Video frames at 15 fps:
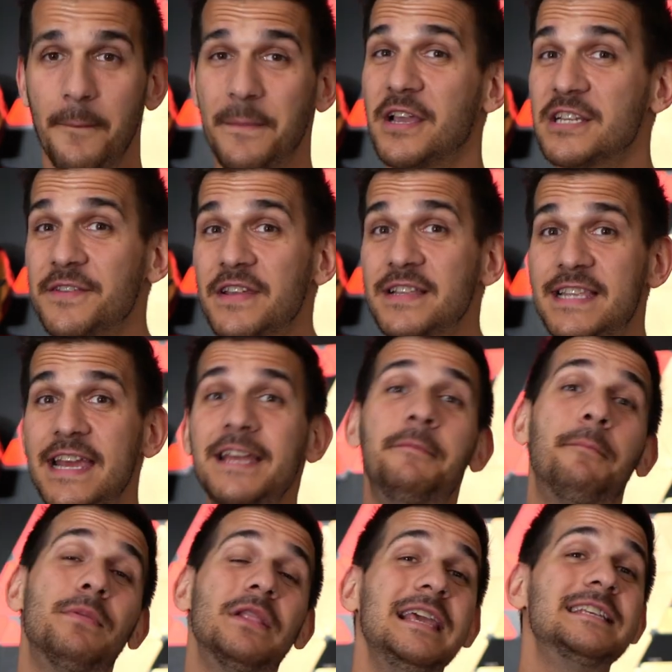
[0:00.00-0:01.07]
Because if you
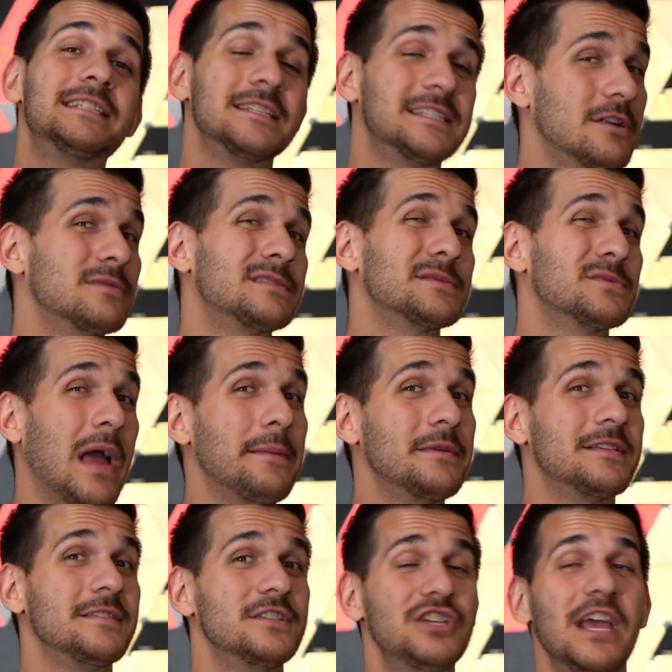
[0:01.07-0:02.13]
did, please consider
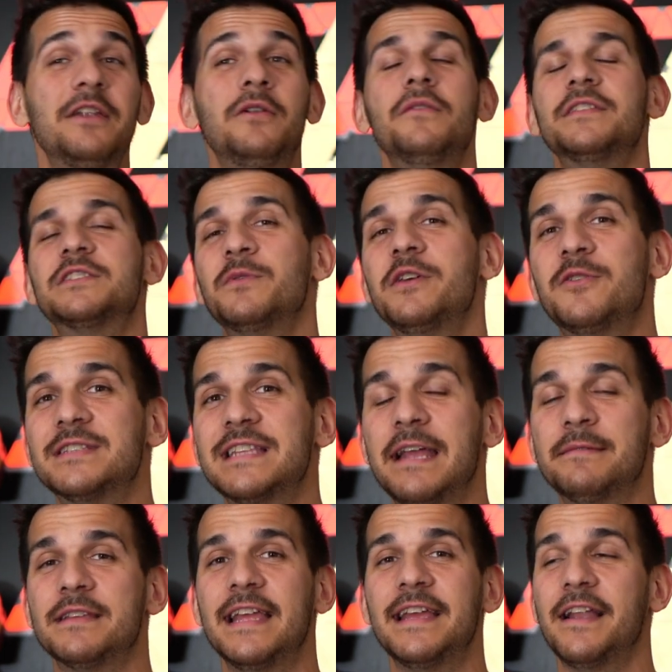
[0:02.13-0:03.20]
subscribing to the channel. This way you can stay
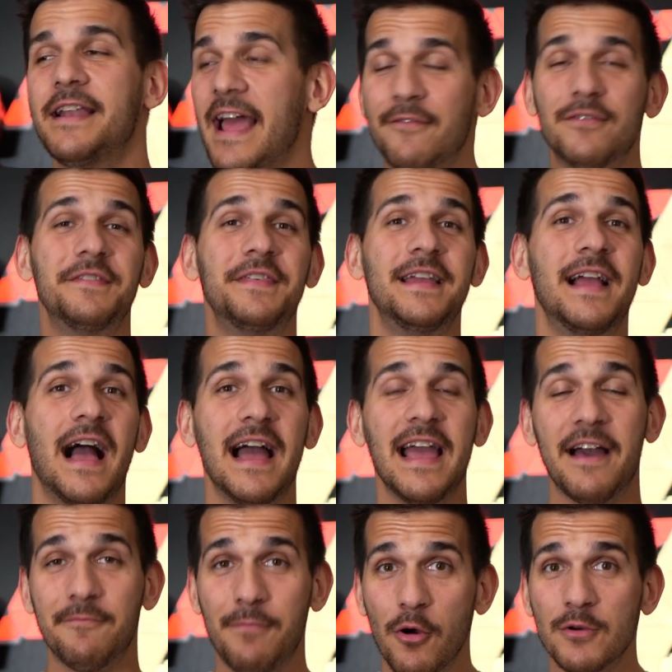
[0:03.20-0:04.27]
up to date on everything I
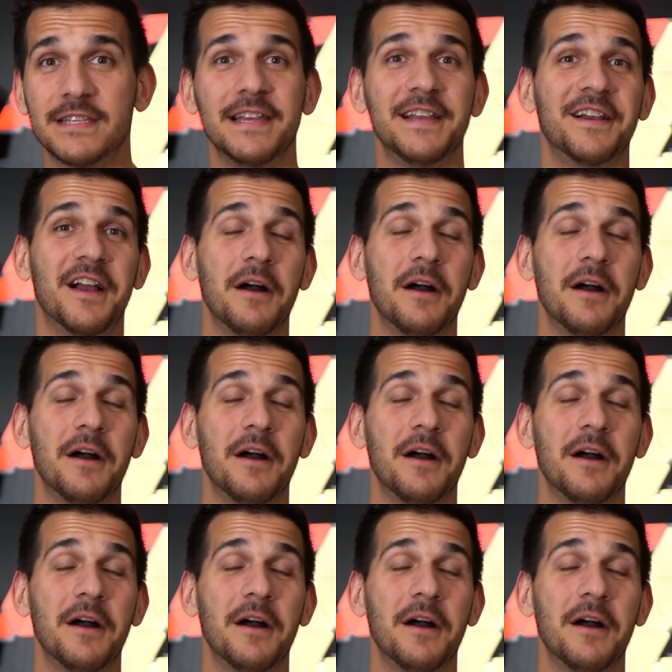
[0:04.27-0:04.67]
have posting and